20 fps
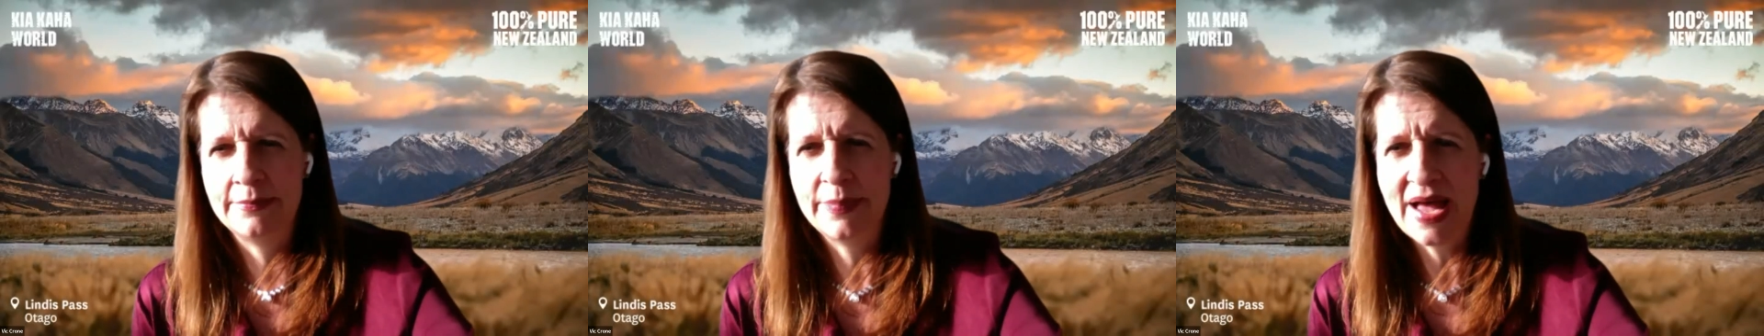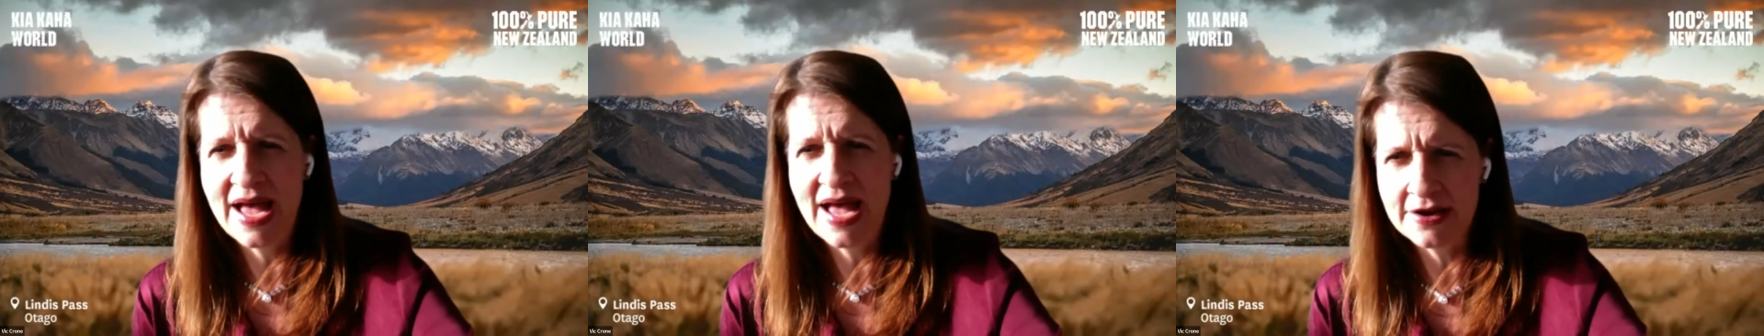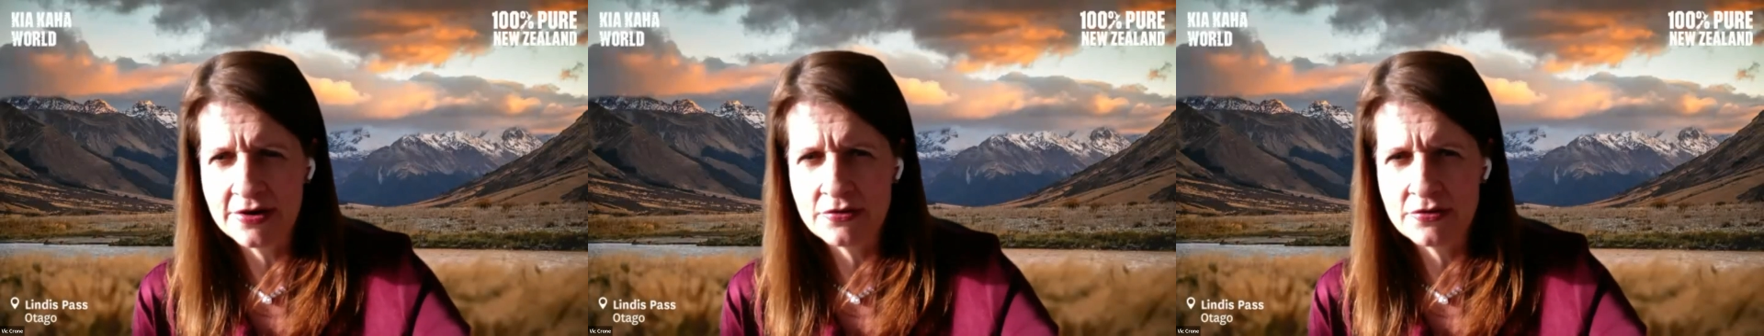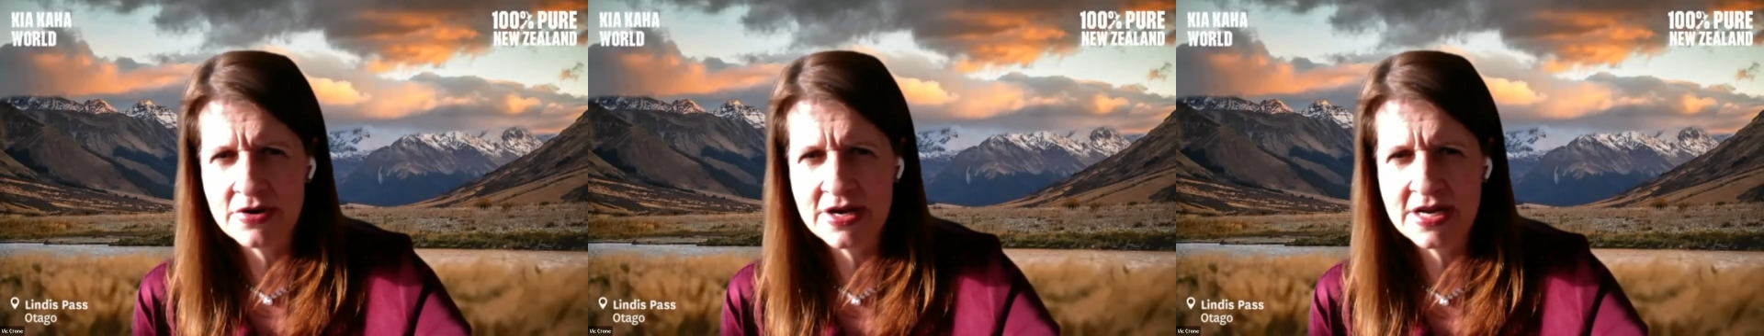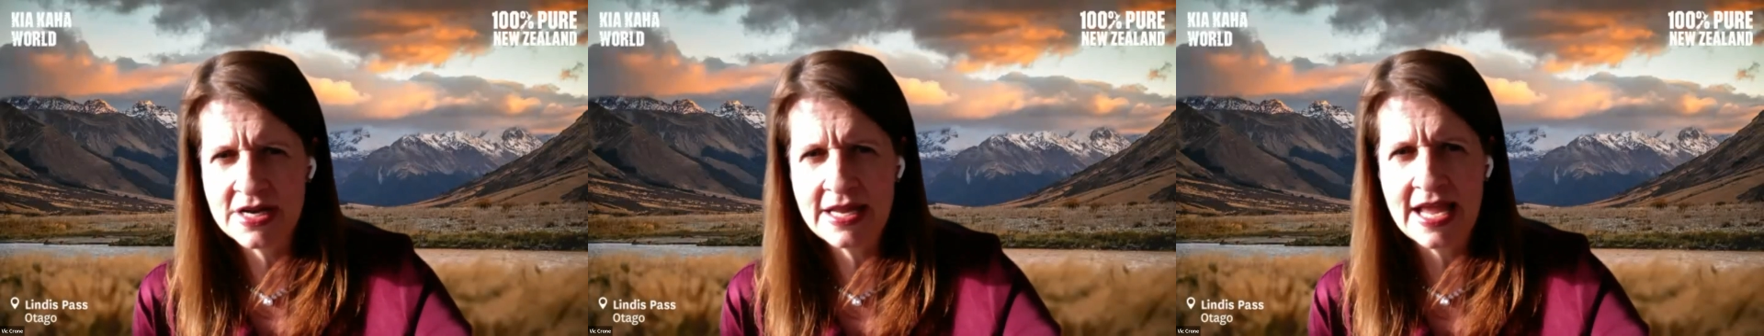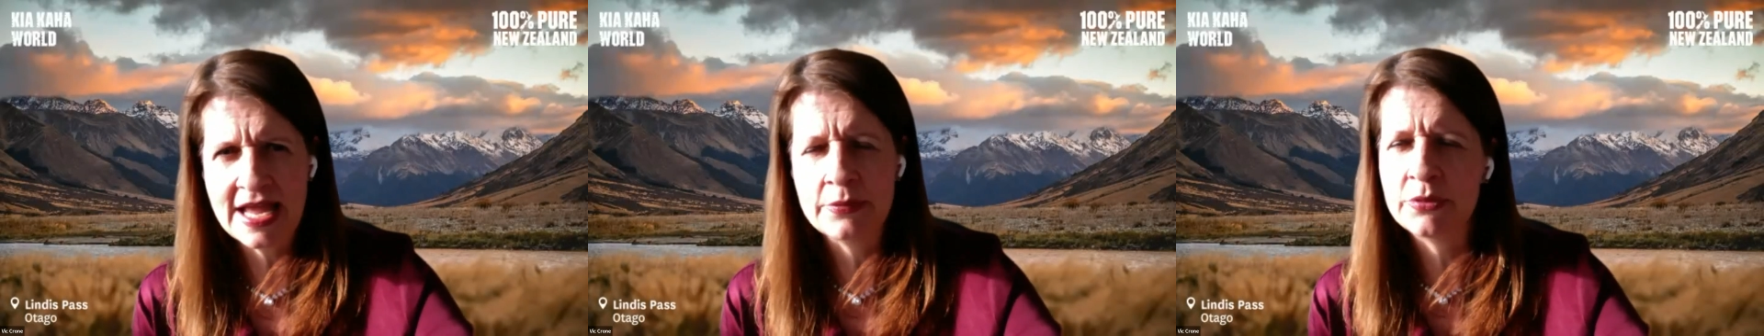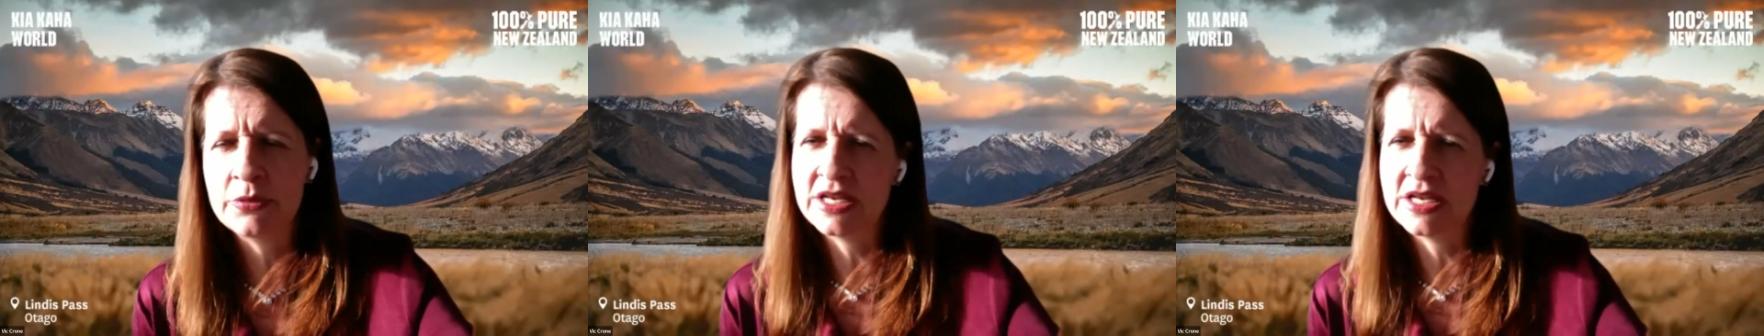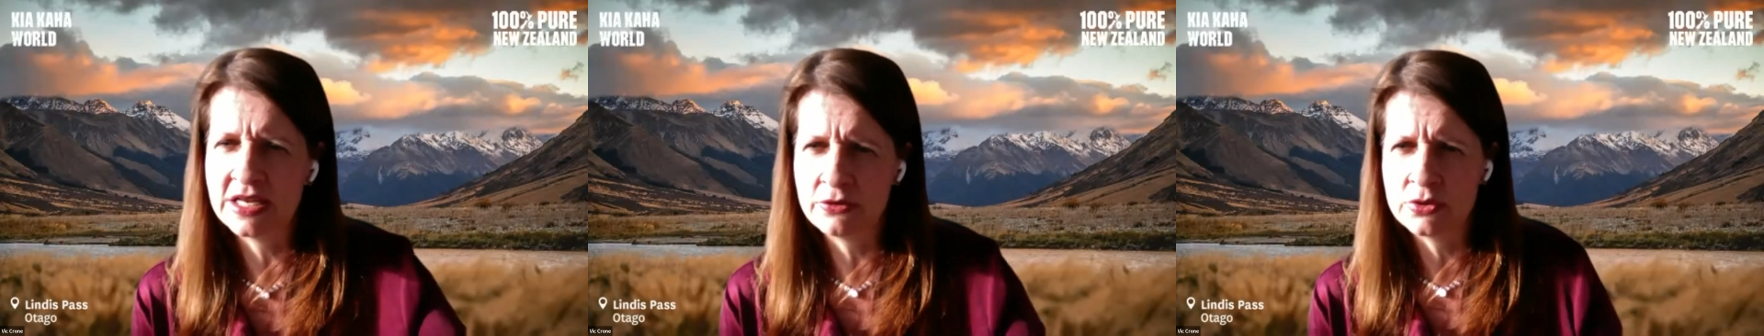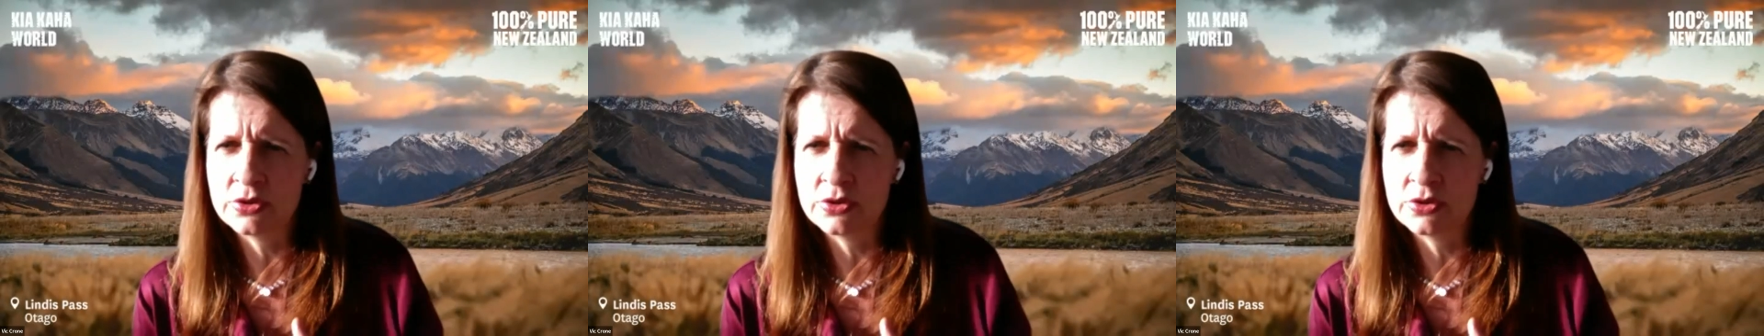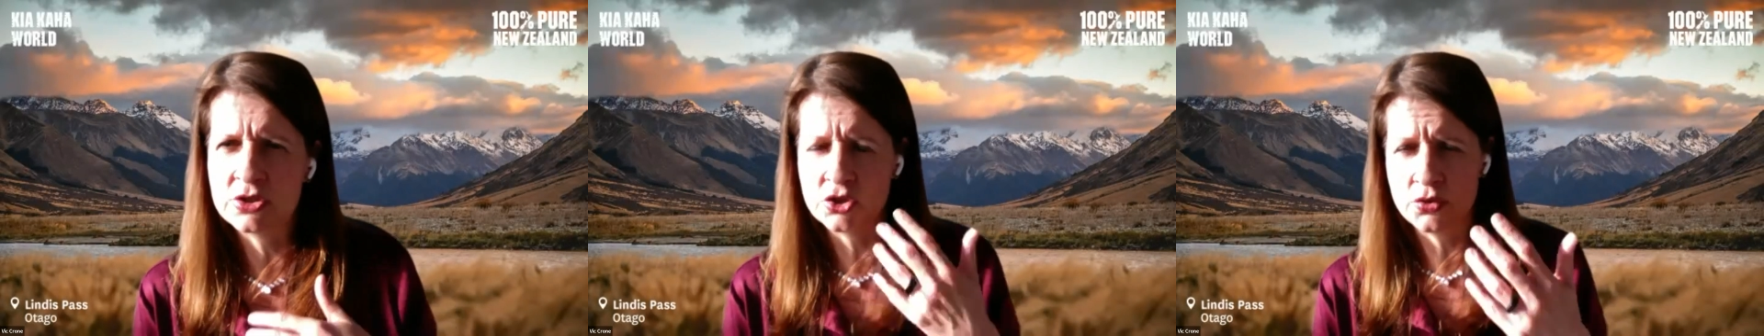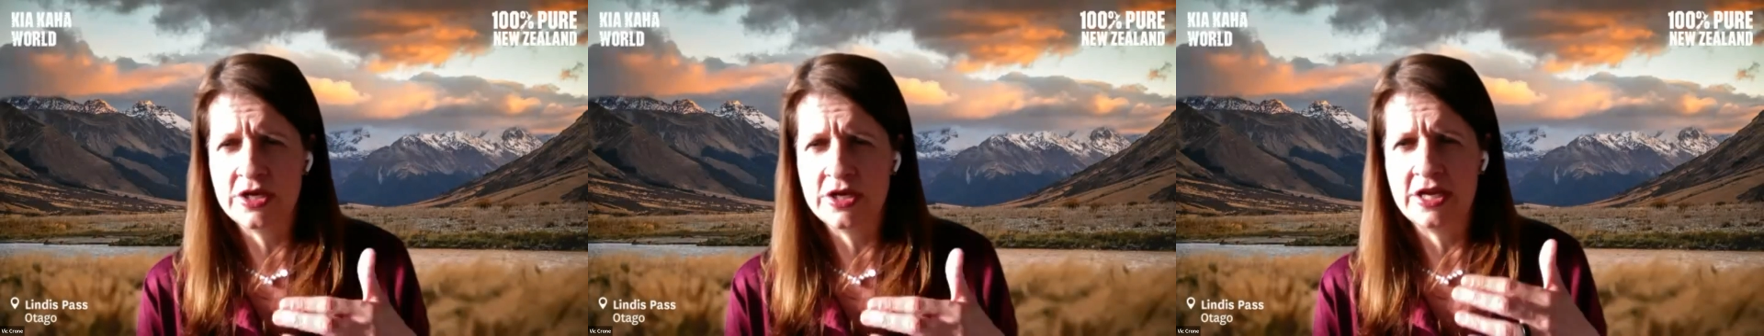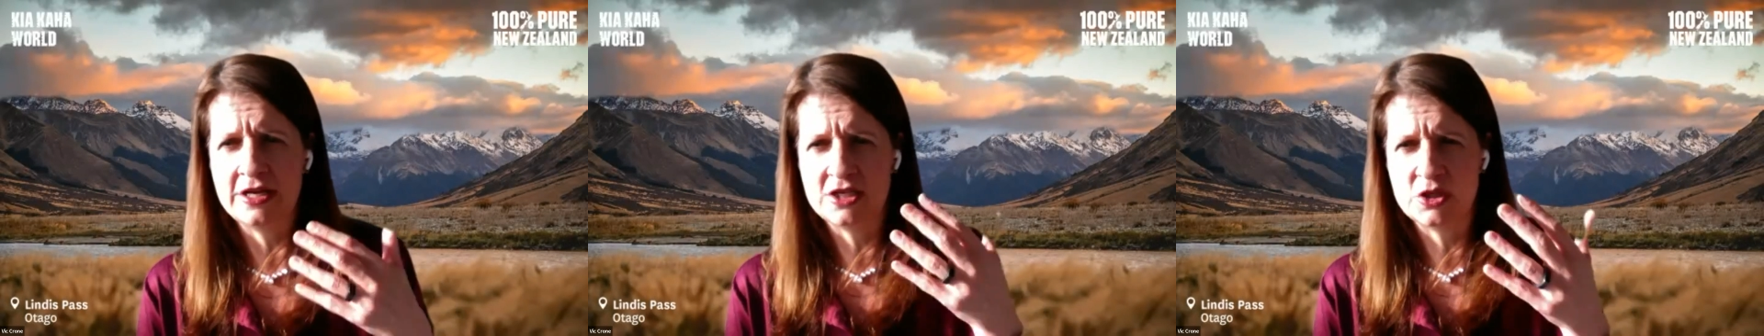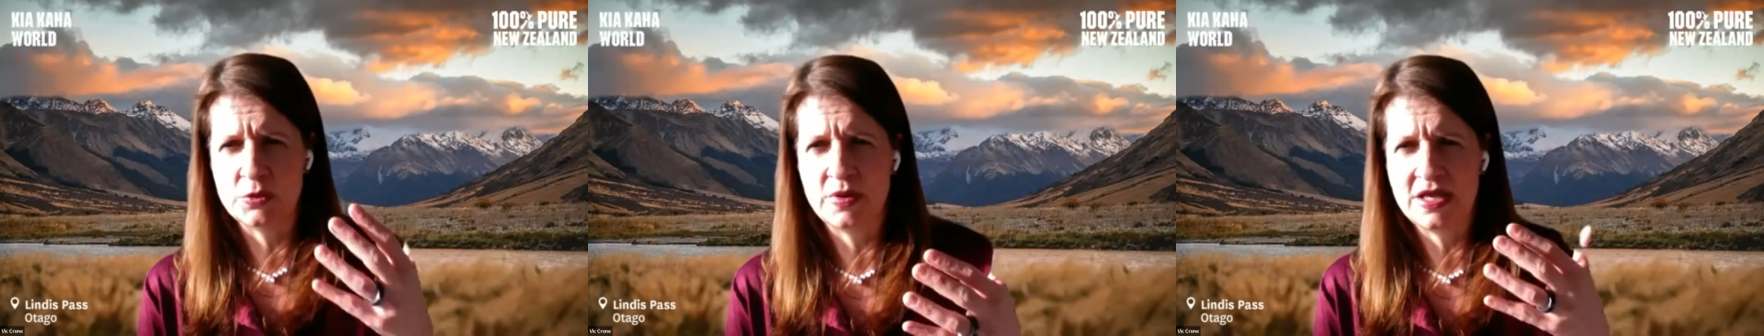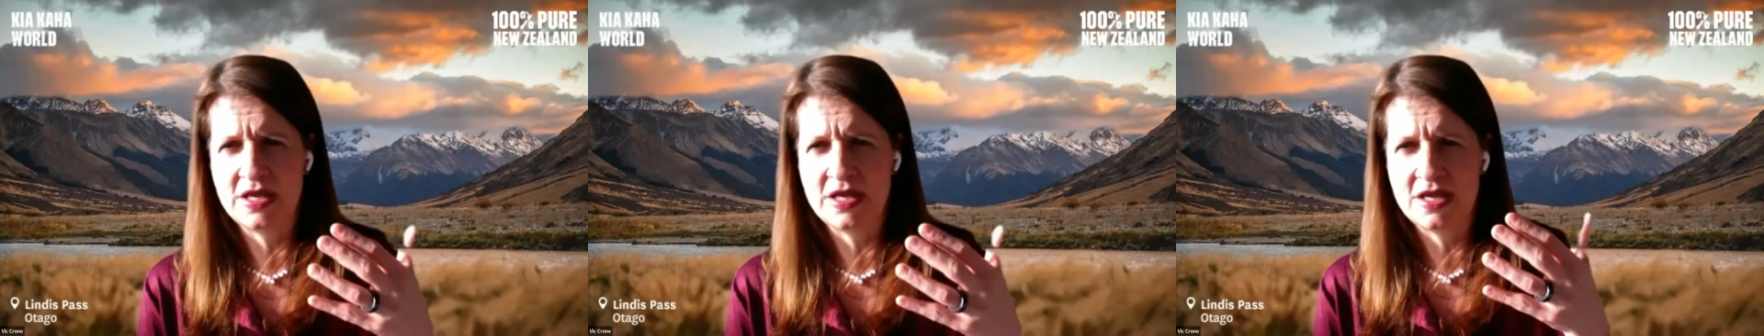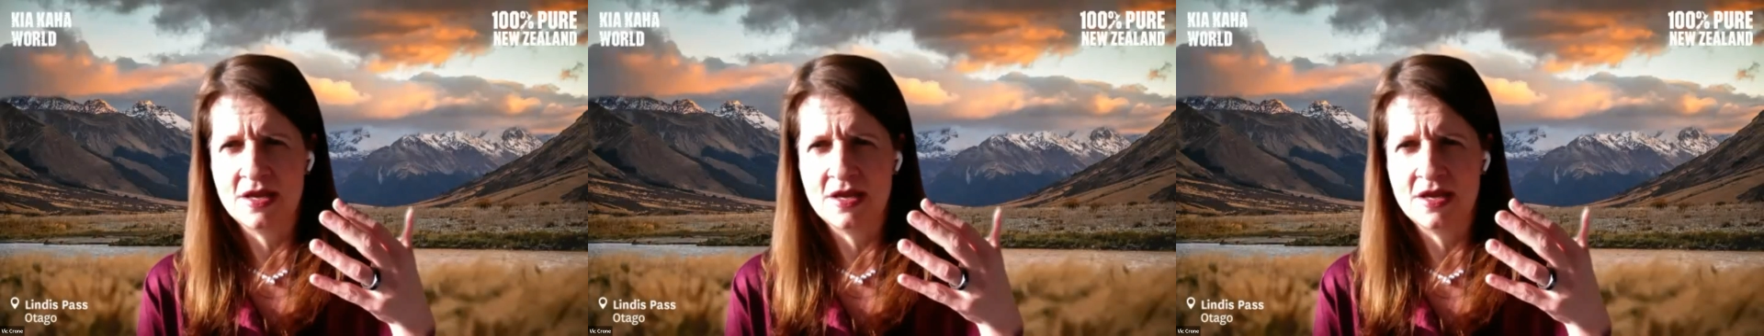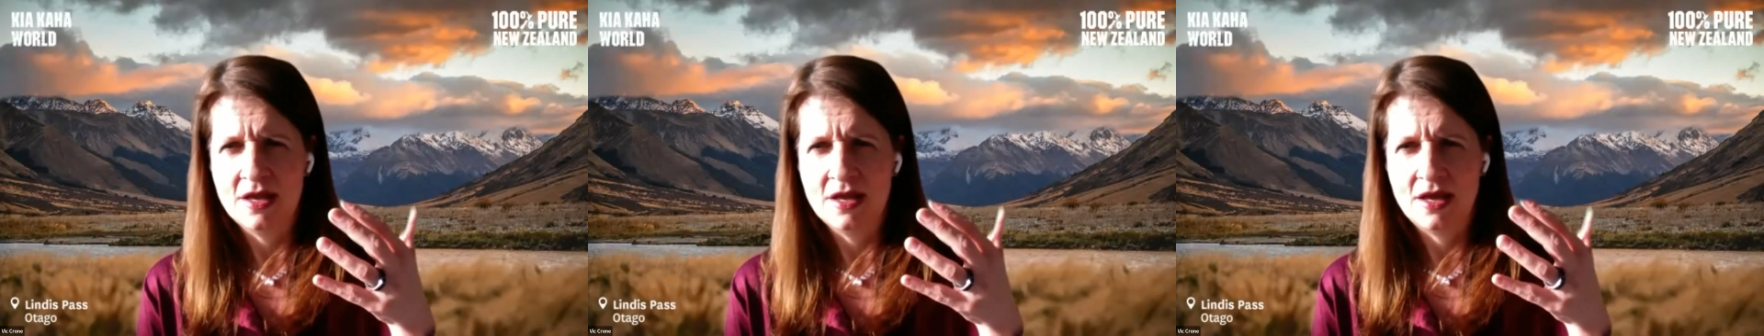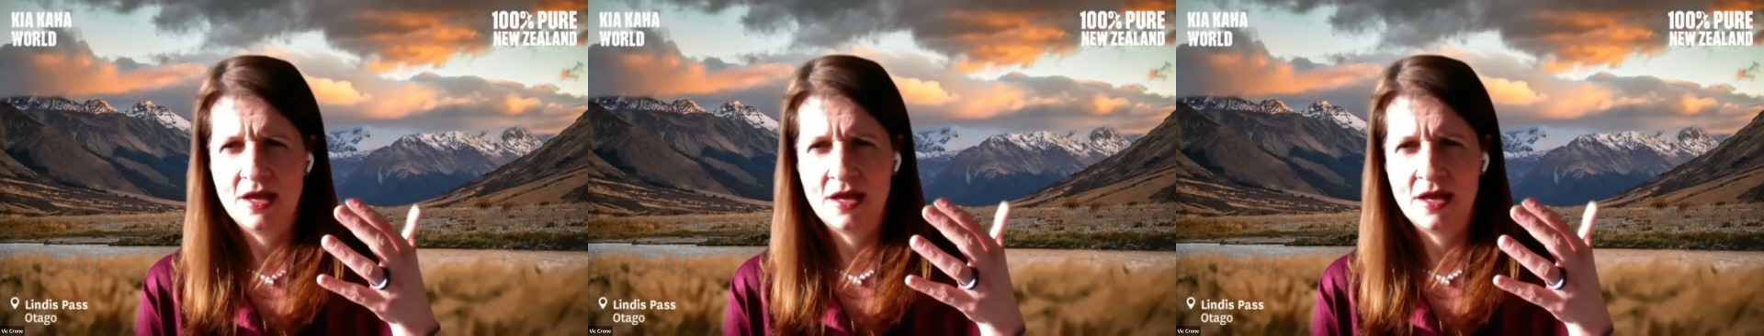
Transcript: partnering, and we do need to be